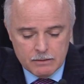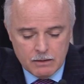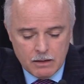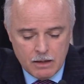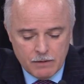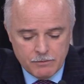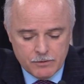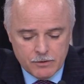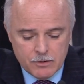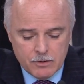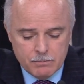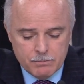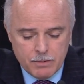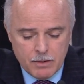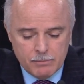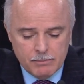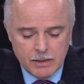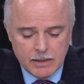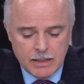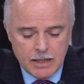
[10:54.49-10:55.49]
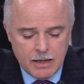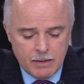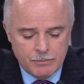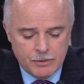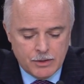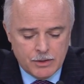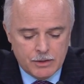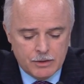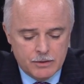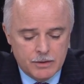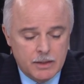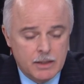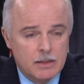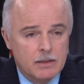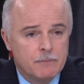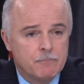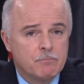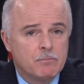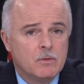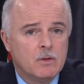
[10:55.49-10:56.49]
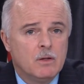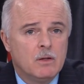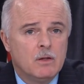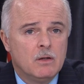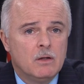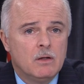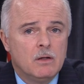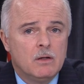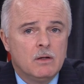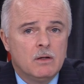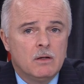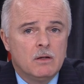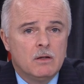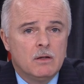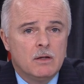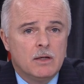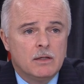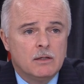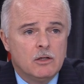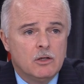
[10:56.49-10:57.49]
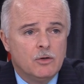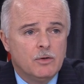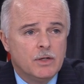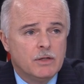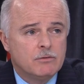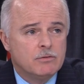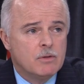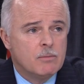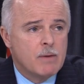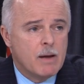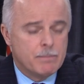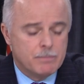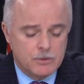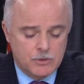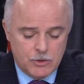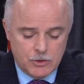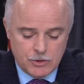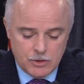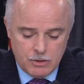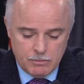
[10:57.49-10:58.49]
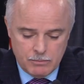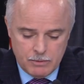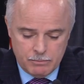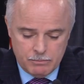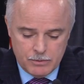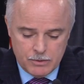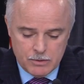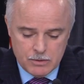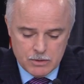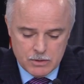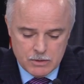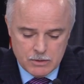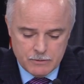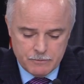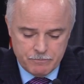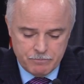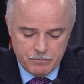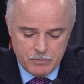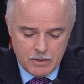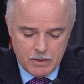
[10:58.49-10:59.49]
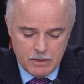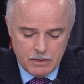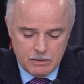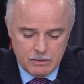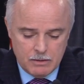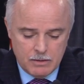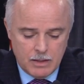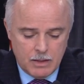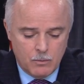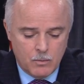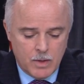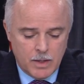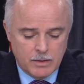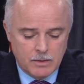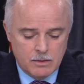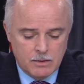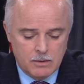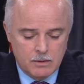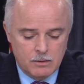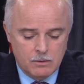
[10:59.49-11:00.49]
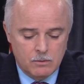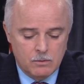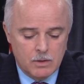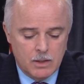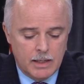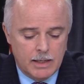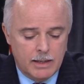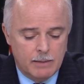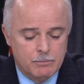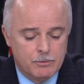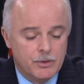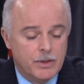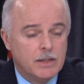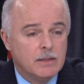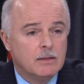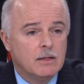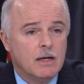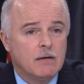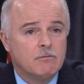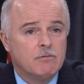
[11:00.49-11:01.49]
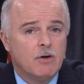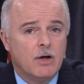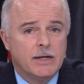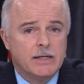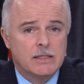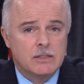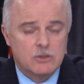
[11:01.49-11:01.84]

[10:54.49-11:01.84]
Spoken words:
I've heard public commentary, including from opposition members. They want to collaborate on finding